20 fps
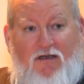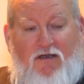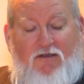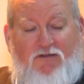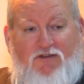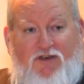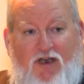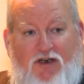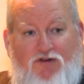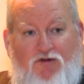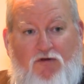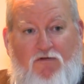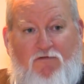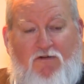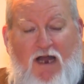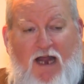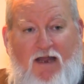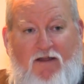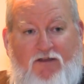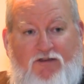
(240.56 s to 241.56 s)
sexual
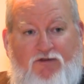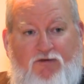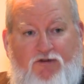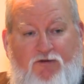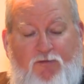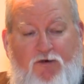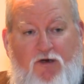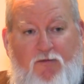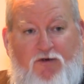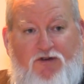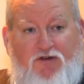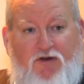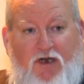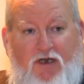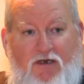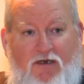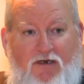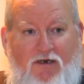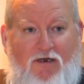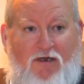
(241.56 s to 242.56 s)
violence was
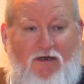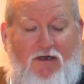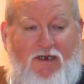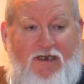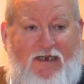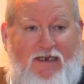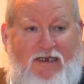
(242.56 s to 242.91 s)
perpetrated on